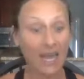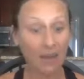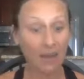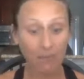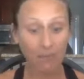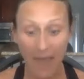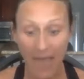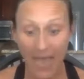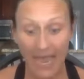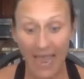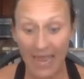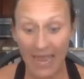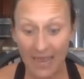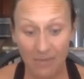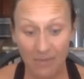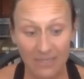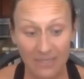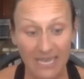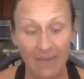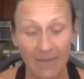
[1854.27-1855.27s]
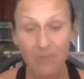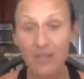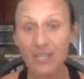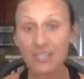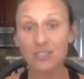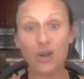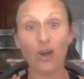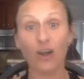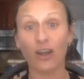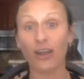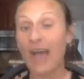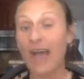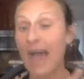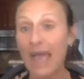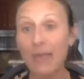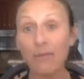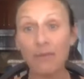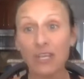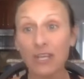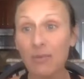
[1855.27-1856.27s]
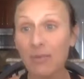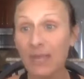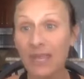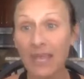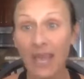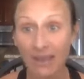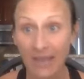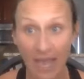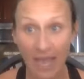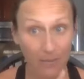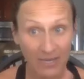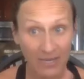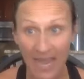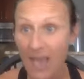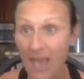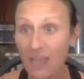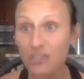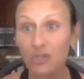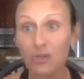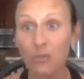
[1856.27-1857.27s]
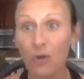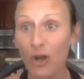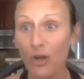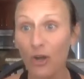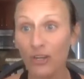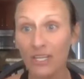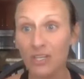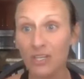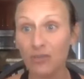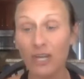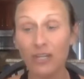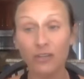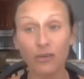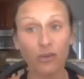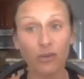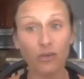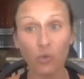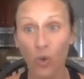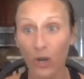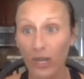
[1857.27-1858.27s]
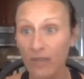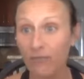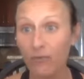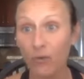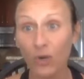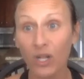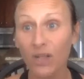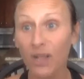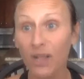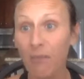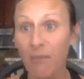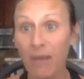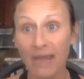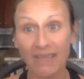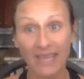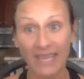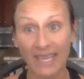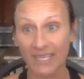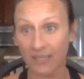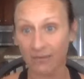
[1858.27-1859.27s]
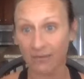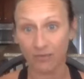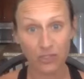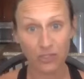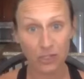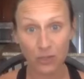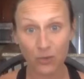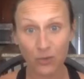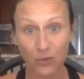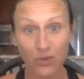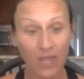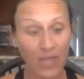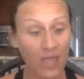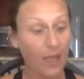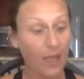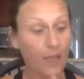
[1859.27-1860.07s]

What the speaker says: My I am statements are, I'm a national marketing director, 24 Club by the end of June.